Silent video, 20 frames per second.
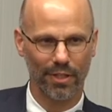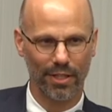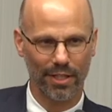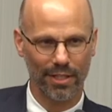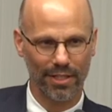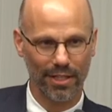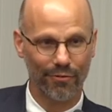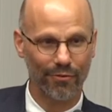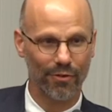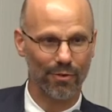the
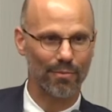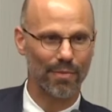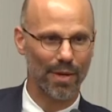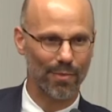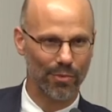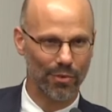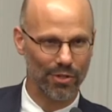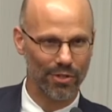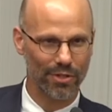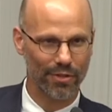different
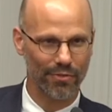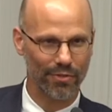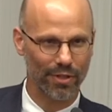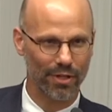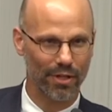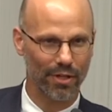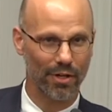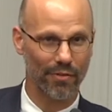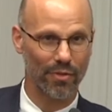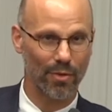members of
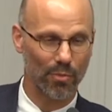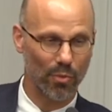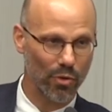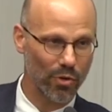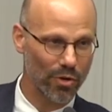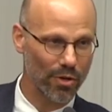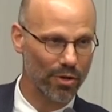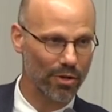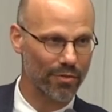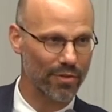the of the
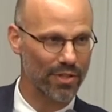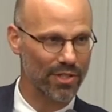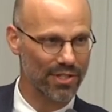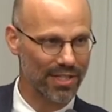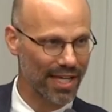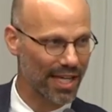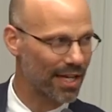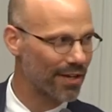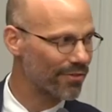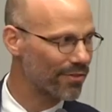board, of the
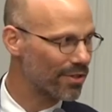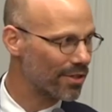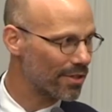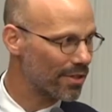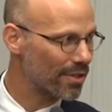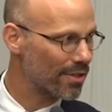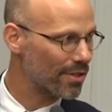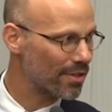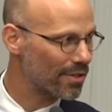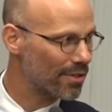staff, to
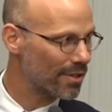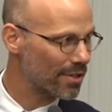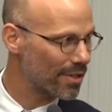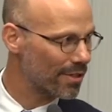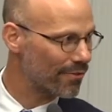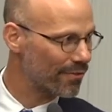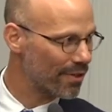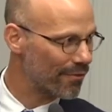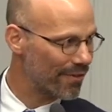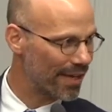the to the,
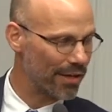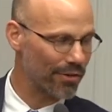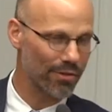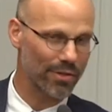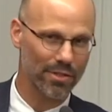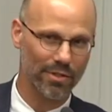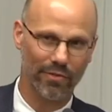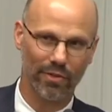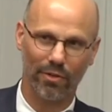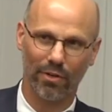the
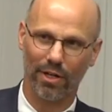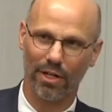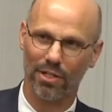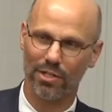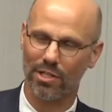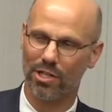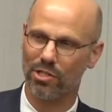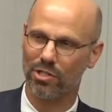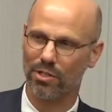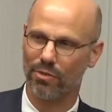founders of an
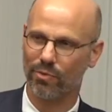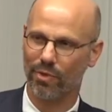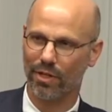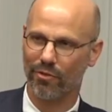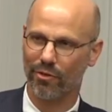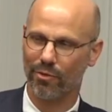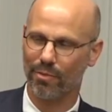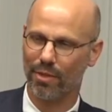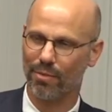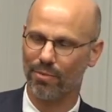organization,
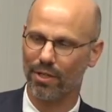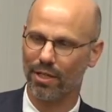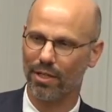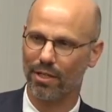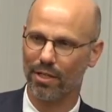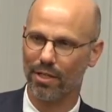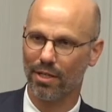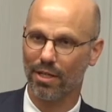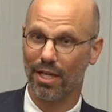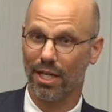whatever it may be.
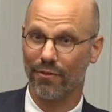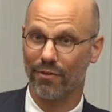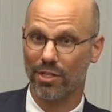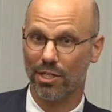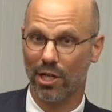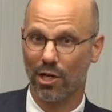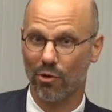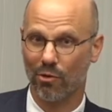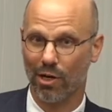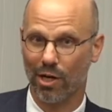If it's a
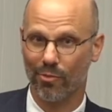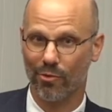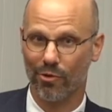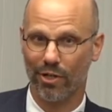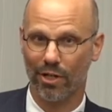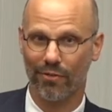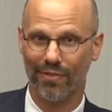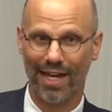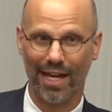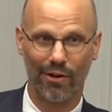
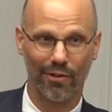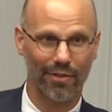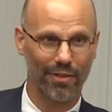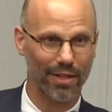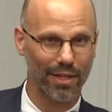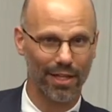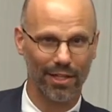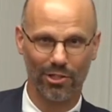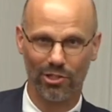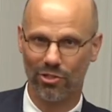cooperative, how do
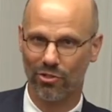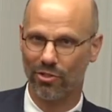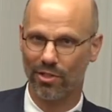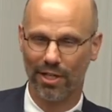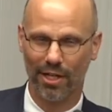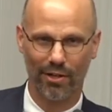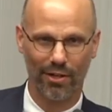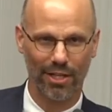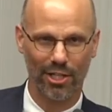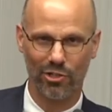they
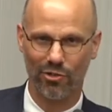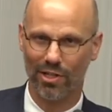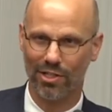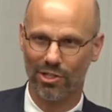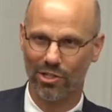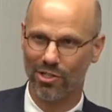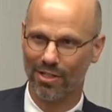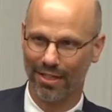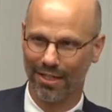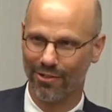how do they
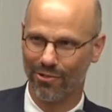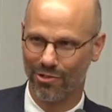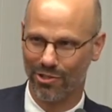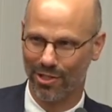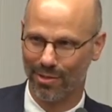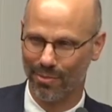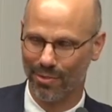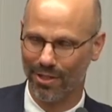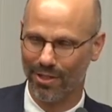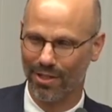transition leadership?